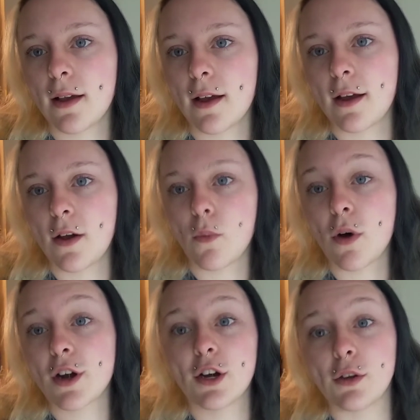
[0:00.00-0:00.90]

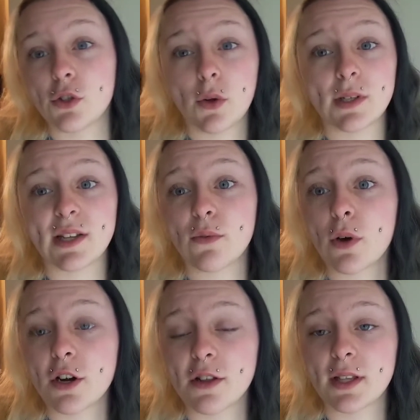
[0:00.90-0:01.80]
Water, you should always have
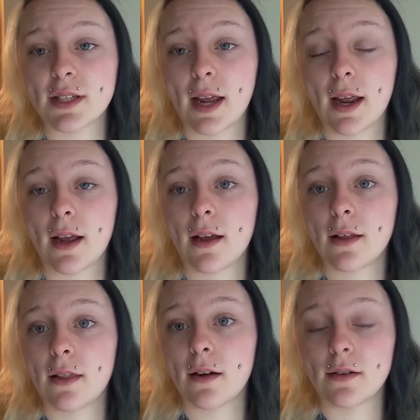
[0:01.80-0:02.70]
water in the tank.
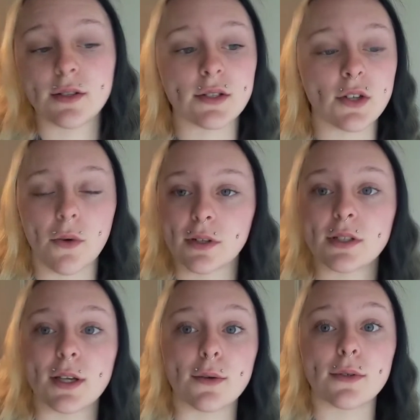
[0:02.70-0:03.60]
There's no
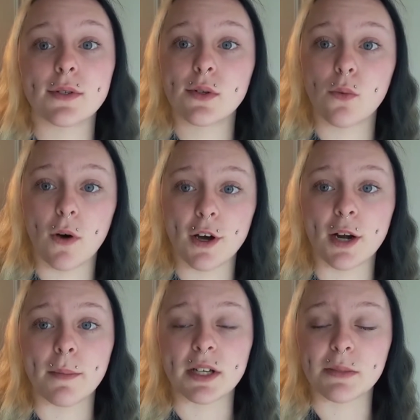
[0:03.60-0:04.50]
excuse.
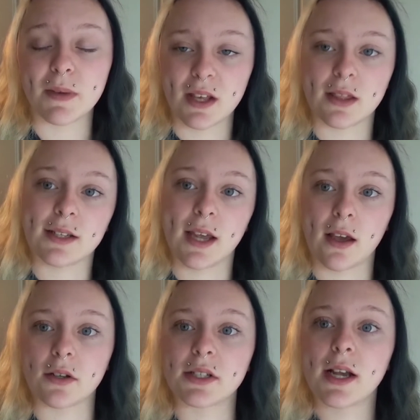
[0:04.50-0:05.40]
Water must be in the tank
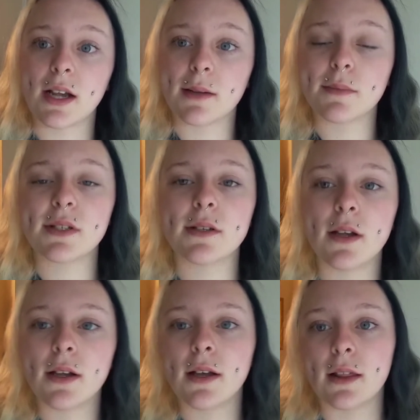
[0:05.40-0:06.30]
at all times.
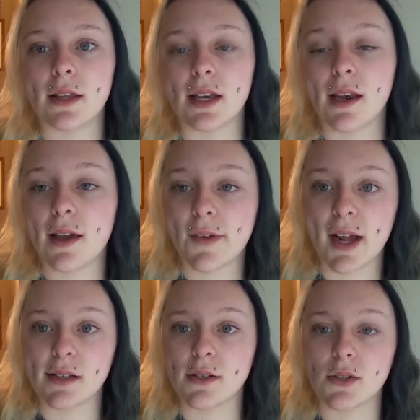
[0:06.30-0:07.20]
They need to have
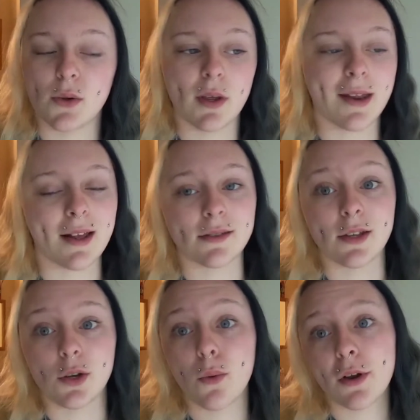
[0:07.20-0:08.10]
access to it in case
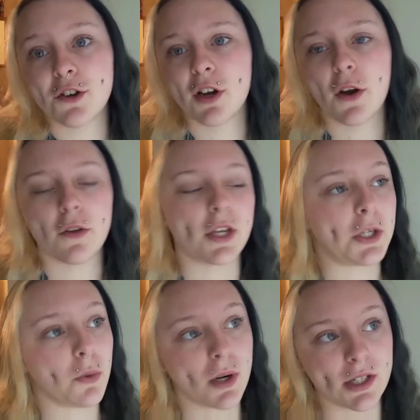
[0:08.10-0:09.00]
they do want to drink or they
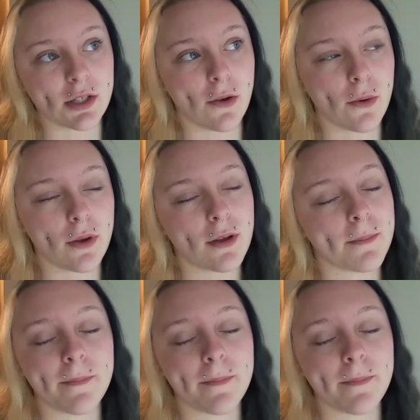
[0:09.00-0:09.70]
do want to soak.